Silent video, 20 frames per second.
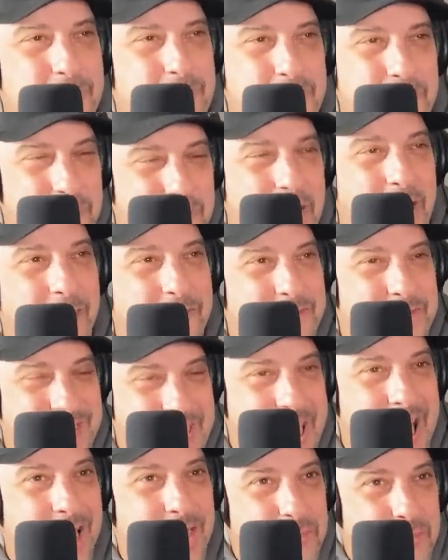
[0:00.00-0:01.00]
Ralph
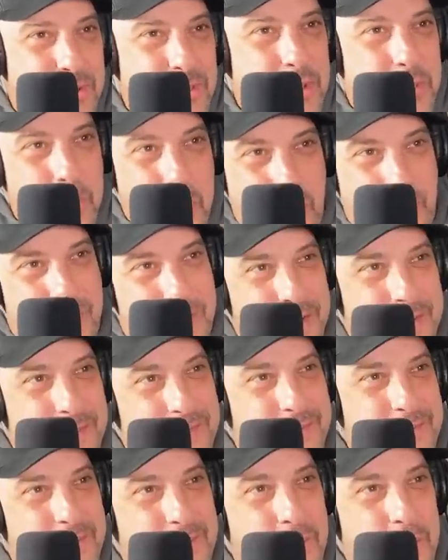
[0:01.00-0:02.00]
Natale really what
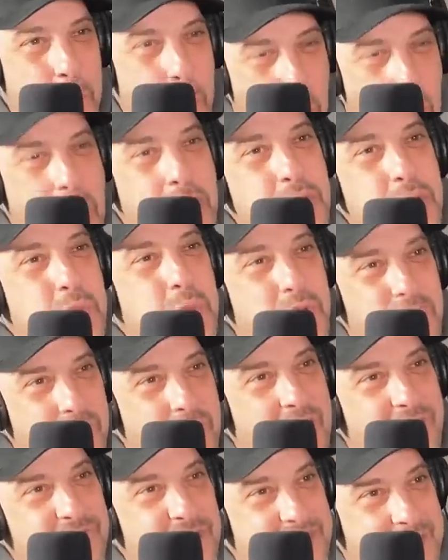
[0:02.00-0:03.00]
was what
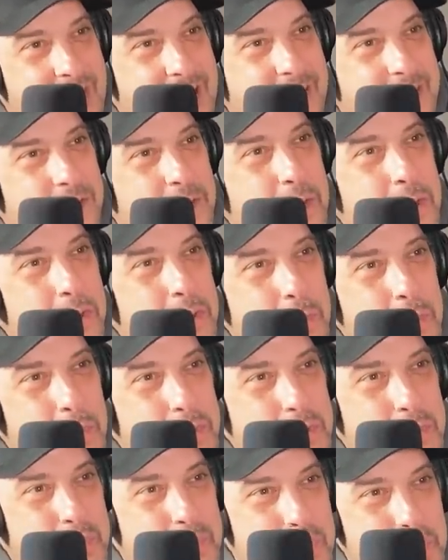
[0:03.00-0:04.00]
Ralph Natale
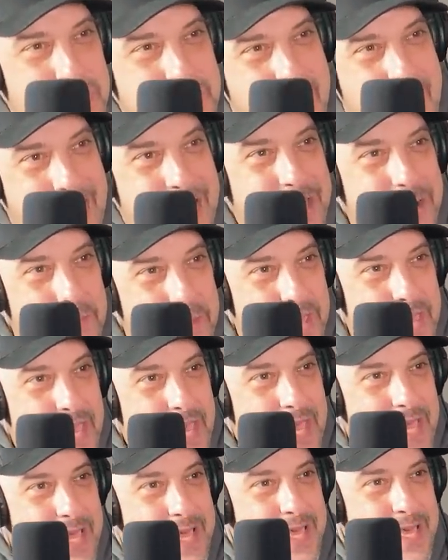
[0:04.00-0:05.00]
was pretending to be,